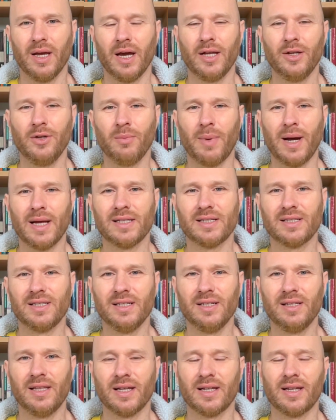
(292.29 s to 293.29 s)
And you might
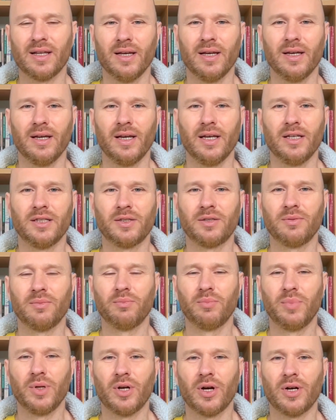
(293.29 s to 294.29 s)
see that it's
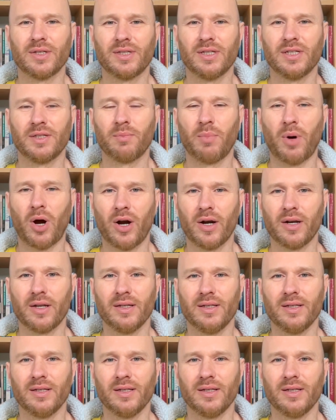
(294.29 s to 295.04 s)
because this part